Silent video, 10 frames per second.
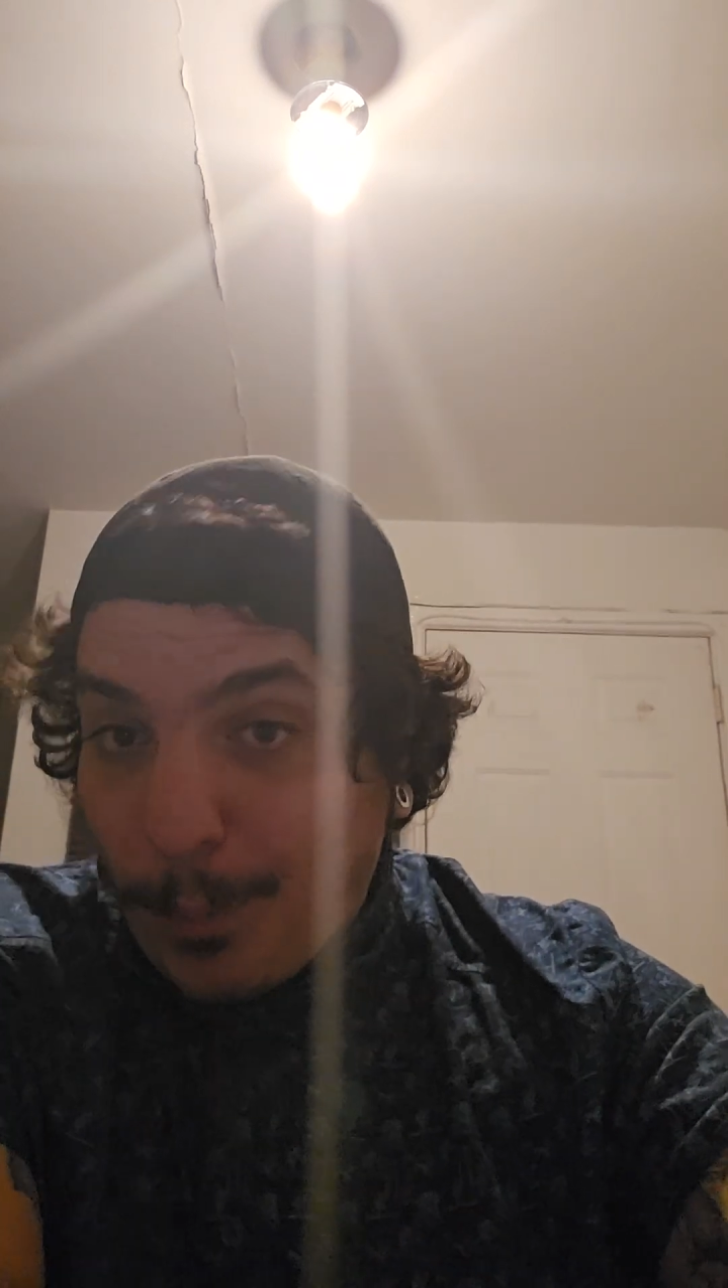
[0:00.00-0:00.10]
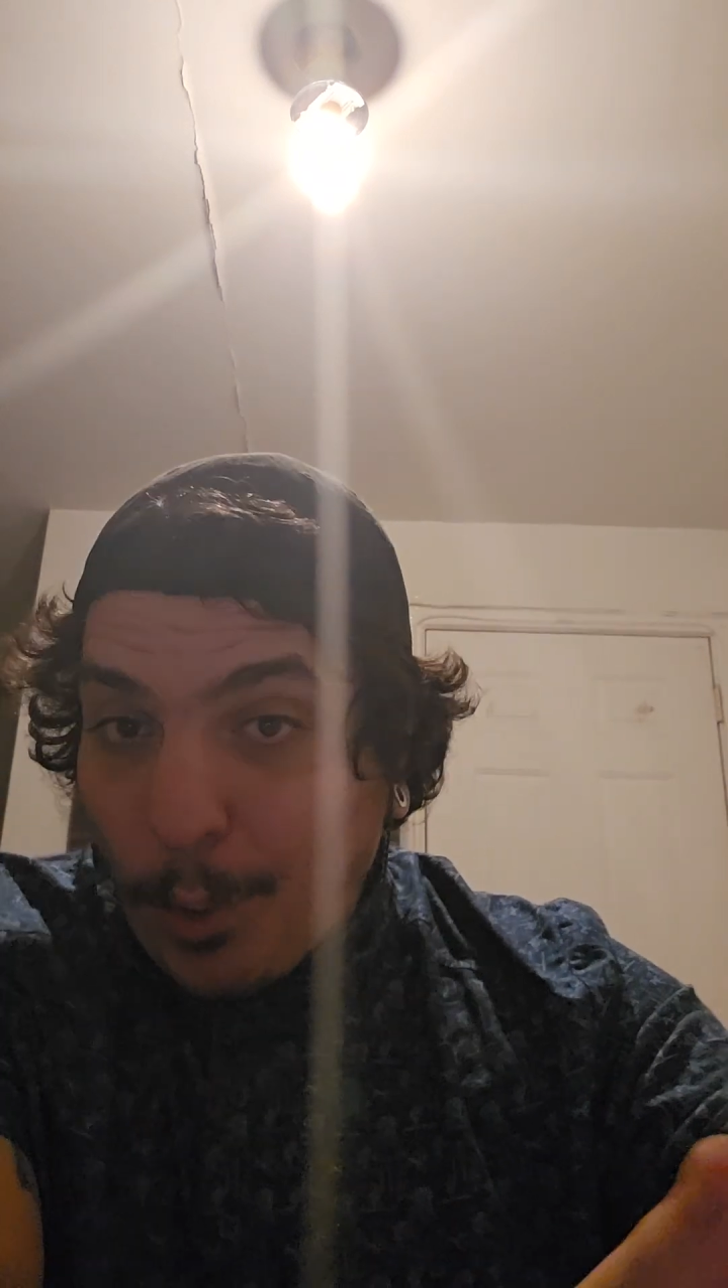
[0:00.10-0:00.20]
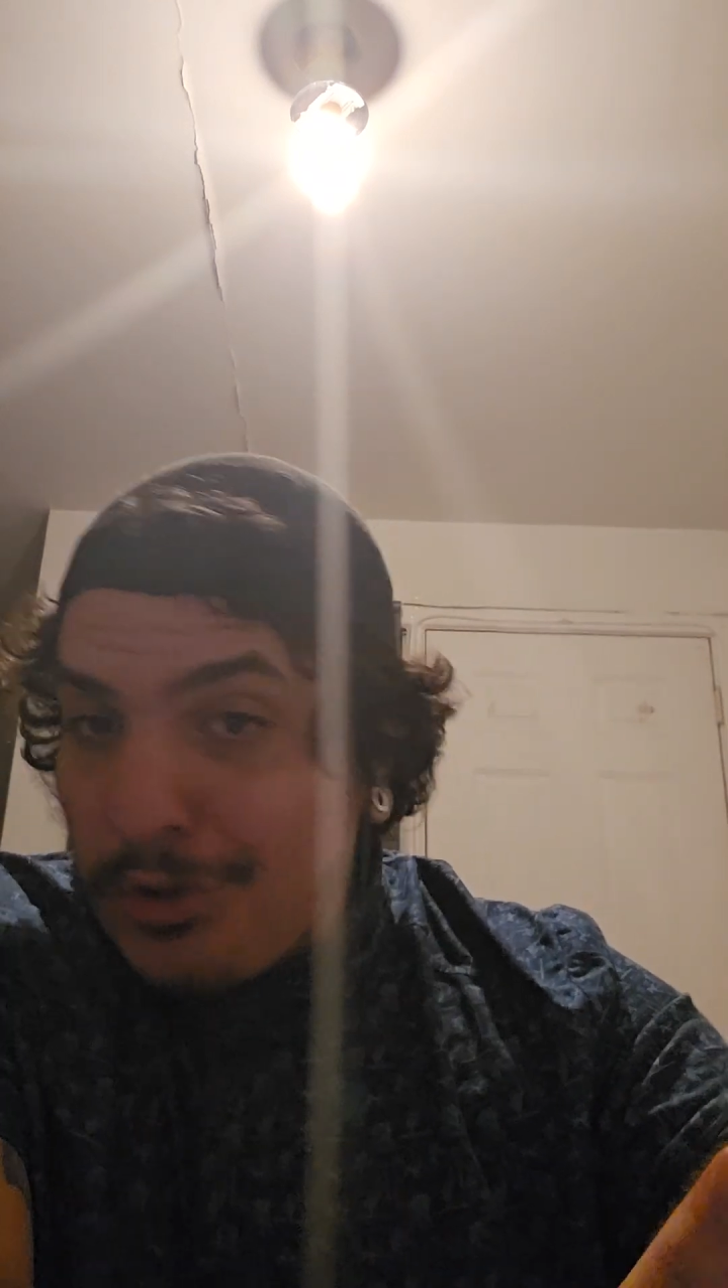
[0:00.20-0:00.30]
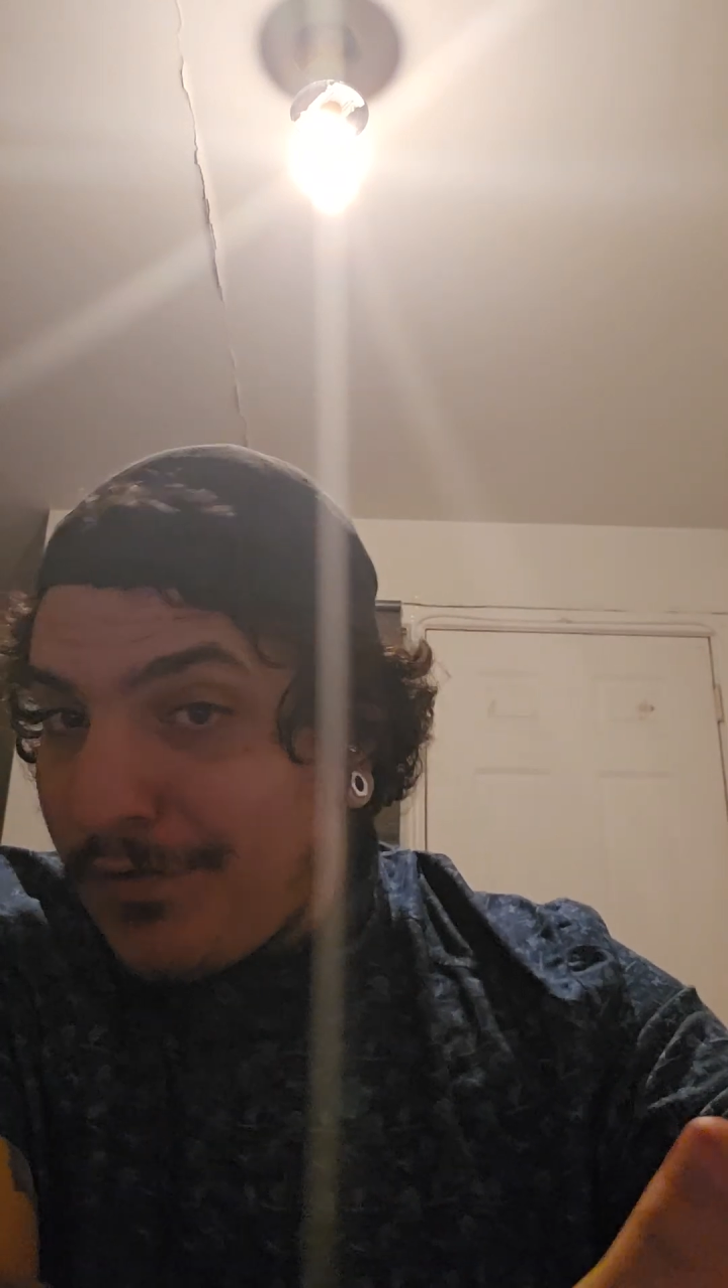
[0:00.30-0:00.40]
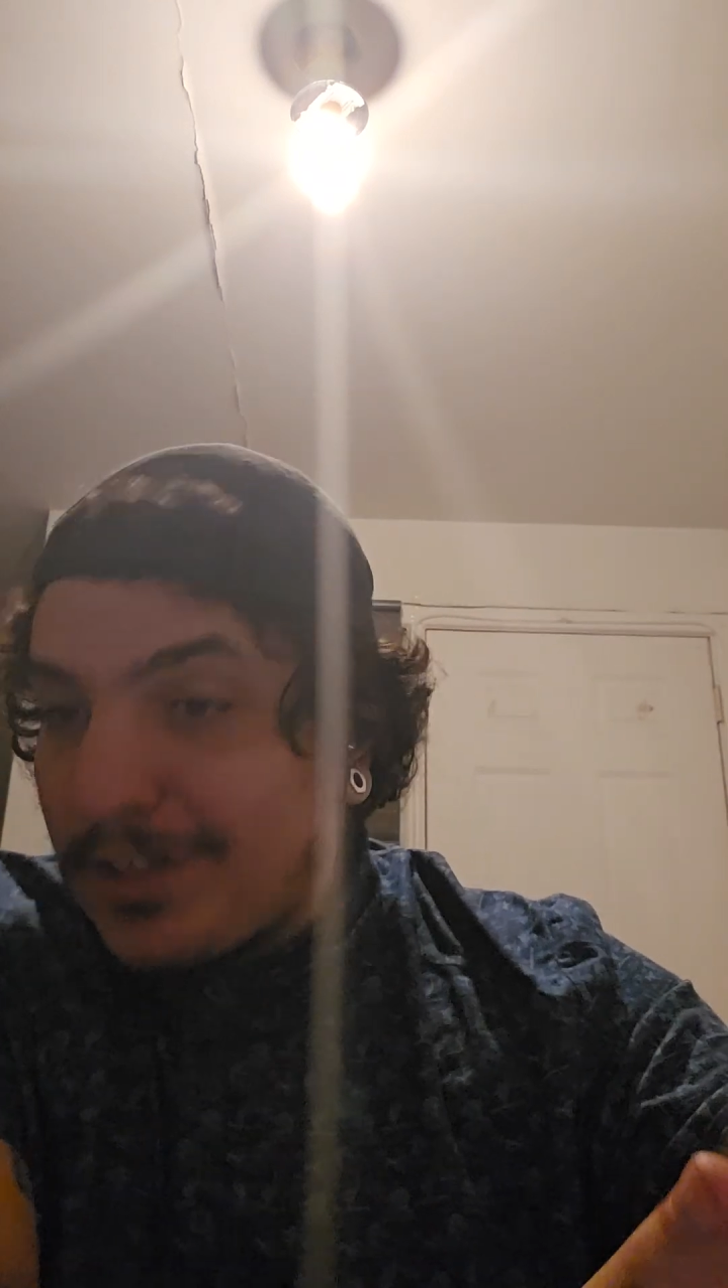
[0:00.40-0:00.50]

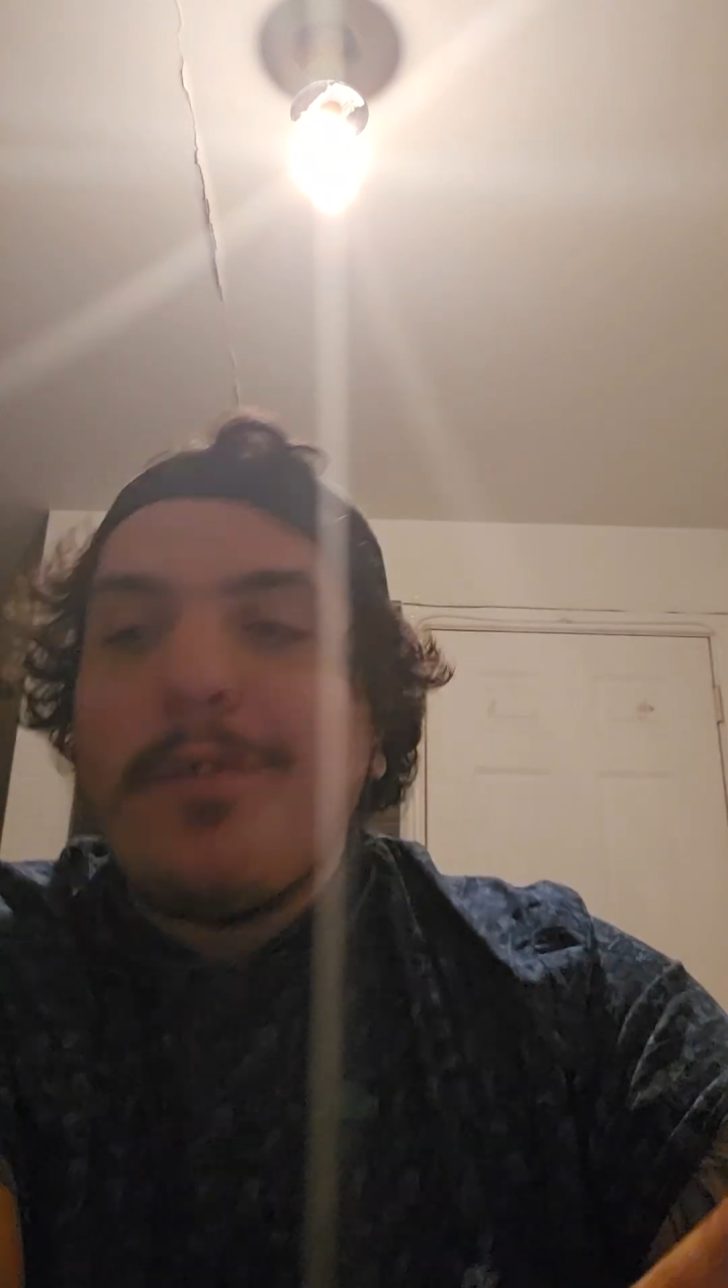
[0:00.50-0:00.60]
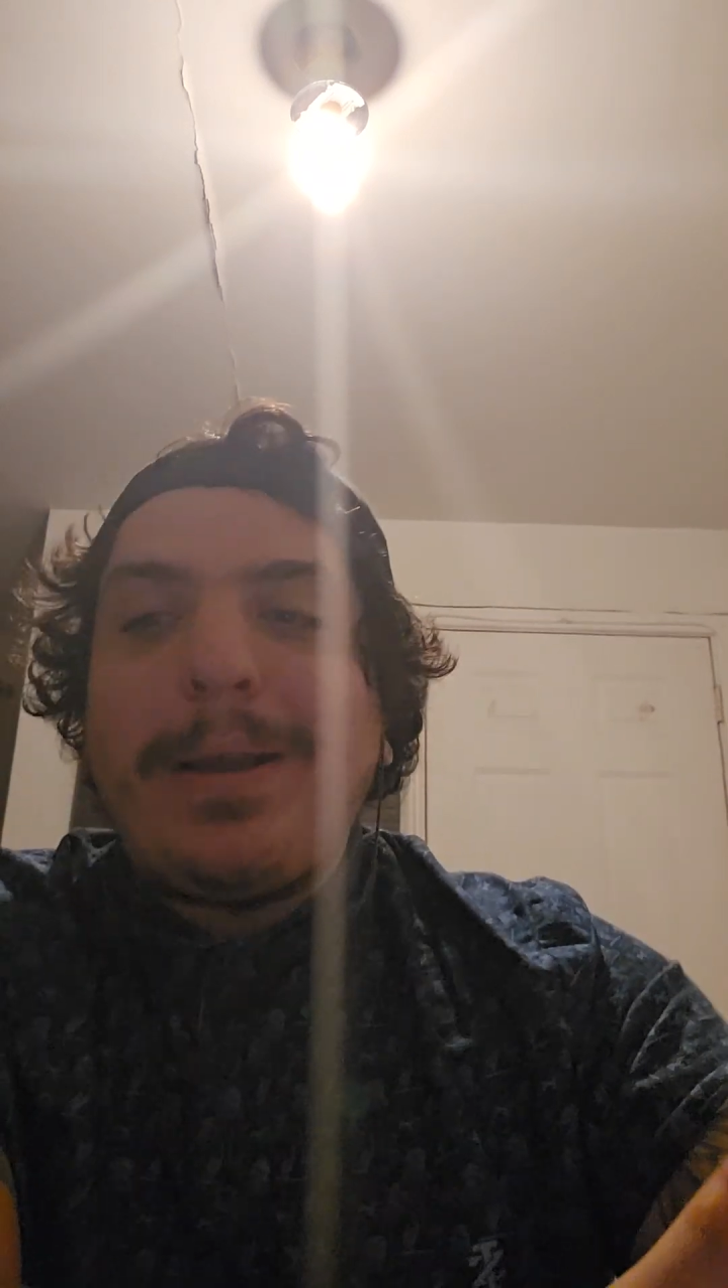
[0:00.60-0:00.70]
most of us,